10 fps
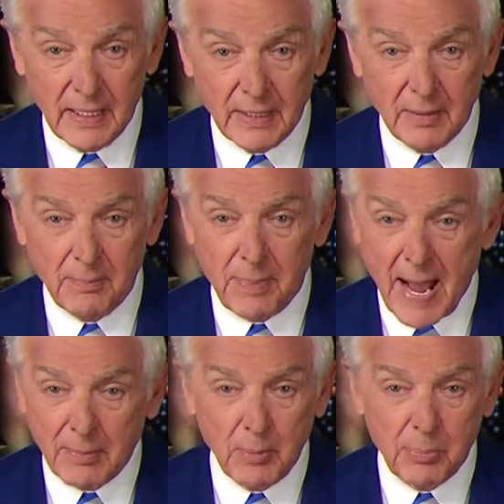and the
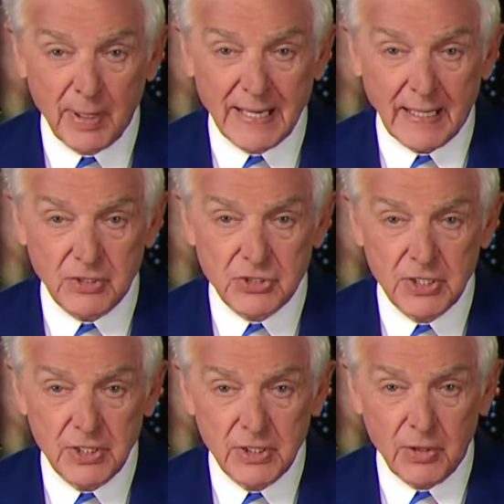Bible predicts
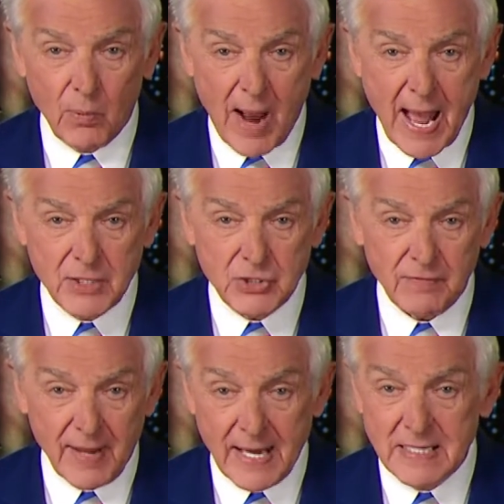the rise of
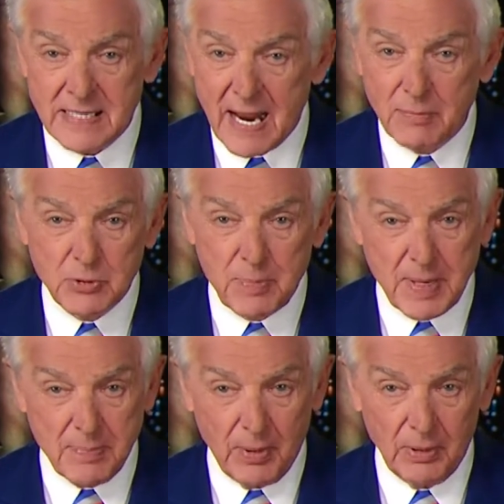end times
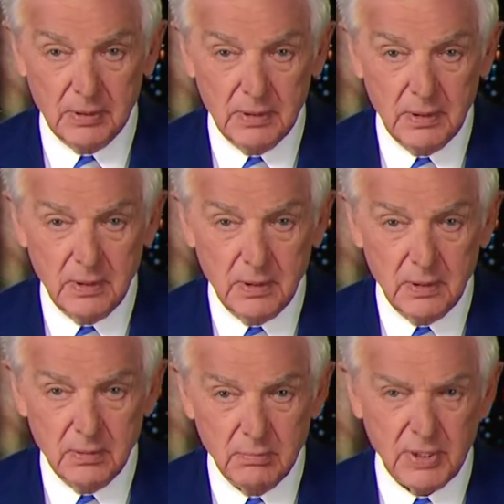people.
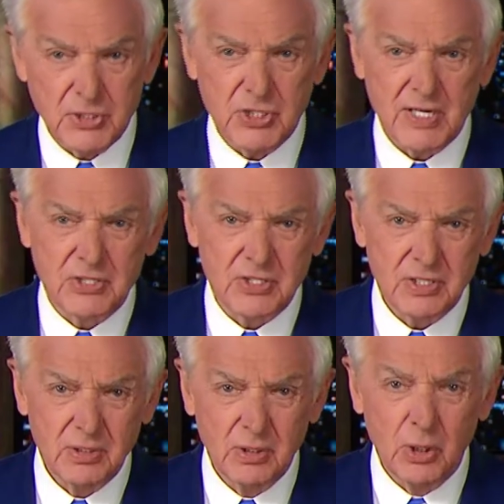But just
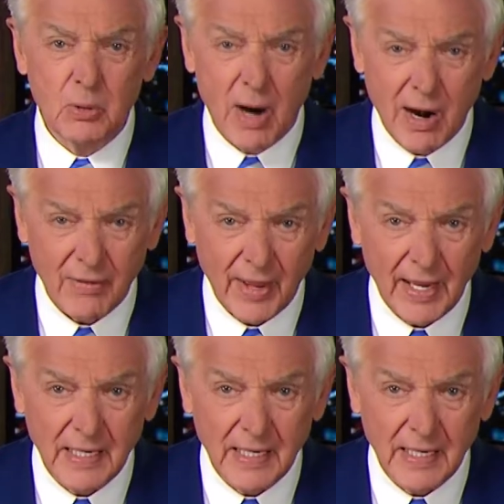who are they?